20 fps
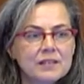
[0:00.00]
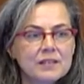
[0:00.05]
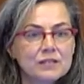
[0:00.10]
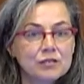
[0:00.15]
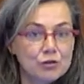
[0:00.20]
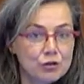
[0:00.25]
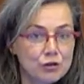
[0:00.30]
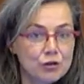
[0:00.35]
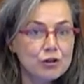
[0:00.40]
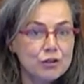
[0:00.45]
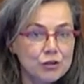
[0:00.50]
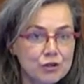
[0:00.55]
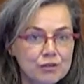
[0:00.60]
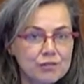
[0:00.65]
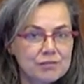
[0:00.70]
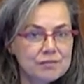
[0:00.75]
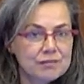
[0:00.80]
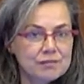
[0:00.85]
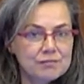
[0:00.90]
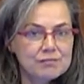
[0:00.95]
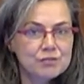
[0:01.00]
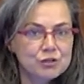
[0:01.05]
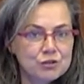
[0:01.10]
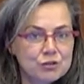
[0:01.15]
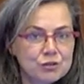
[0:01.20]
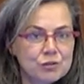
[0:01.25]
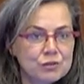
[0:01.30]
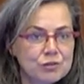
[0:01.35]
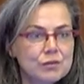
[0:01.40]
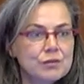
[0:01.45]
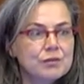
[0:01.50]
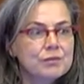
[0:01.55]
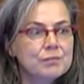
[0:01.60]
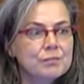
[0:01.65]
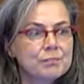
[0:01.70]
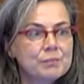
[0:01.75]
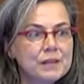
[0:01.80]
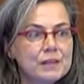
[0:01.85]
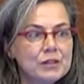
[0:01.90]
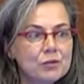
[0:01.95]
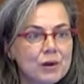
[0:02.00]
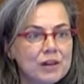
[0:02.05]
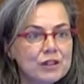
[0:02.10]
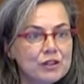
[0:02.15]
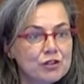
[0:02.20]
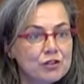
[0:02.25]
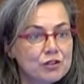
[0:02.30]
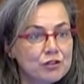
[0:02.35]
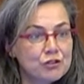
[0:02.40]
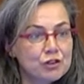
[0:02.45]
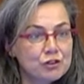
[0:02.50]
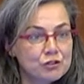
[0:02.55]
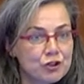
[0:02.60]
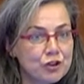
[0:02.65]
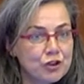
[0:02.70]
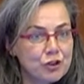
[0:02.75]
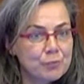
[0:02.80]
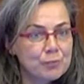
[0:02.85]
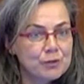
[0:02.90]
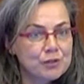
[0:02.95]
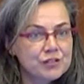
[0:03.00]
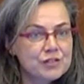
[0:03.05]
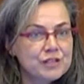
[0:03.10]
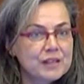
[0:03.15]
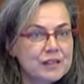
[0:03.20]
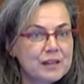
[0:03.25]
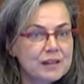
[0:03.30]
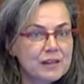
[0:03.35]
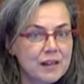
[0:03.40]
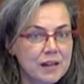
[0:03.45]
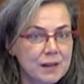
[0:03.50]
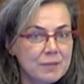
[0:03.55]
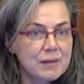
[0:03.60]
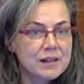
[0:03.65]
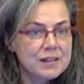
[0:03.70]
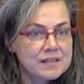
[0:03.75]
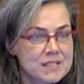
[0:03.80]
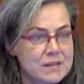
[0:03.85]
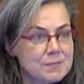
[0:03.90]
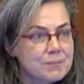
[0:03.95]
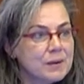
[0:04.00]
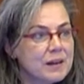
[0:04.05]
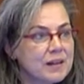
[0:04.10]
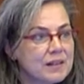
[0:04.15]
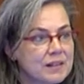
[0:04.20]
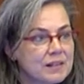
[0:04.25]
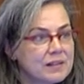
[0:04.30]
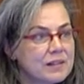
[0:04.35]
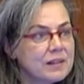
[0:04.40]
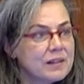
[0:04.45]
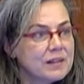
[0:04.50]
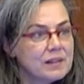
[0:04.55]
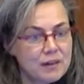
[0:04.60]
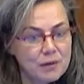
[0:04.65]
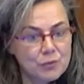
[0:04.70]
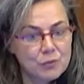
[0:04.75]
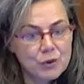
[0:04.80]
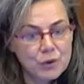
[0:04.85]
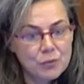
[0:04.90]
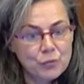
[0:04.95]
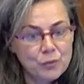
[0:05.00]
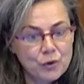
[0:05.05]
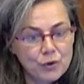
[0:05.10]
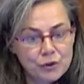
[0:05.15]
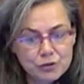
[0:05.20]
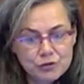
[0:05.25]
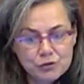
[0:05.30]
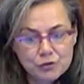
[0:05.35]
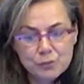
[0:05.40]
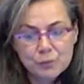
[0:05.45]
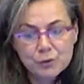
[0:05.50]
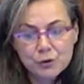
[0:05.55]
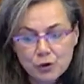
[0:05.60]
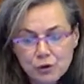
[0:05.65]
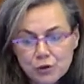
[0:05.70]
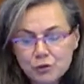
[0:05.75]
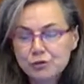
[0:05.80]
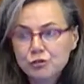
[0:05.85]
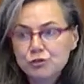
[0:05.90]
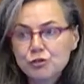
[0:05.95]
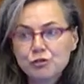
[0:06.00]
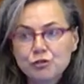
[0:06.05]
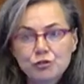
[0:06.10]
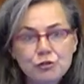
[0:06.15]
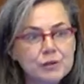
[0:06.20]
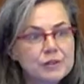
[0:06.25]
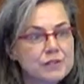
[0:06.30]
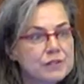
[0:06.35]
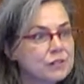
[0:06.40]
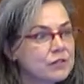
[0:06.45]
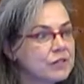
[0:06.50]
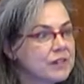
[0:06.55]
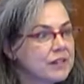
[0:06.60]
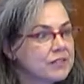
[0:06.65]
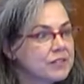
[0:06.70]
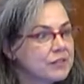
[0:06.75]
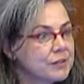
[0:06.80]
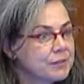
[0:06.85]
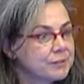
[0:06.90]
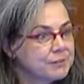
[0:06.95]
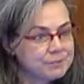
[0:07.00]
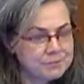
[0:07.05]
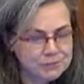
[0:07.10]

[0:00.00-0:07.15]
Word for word: to learn to be quite autonomous and emancipated in, in, in, what you do, but also do it together.